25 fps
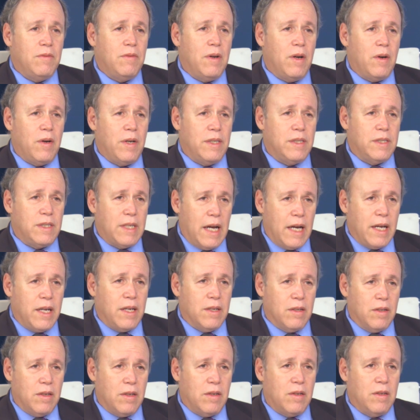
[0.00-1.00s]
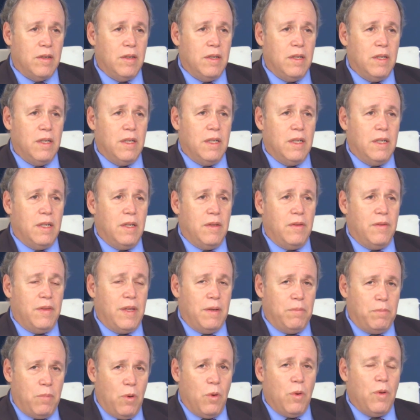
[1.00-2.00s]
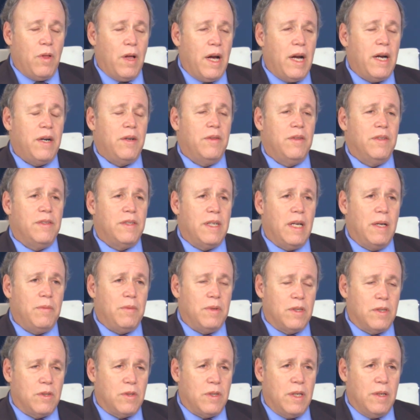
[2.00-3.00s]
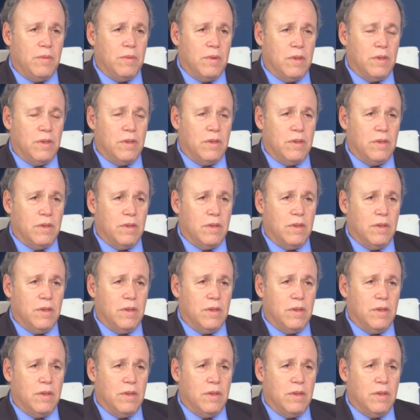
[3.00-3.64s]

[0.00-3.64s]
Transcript: very secular, they both hire the same extremists.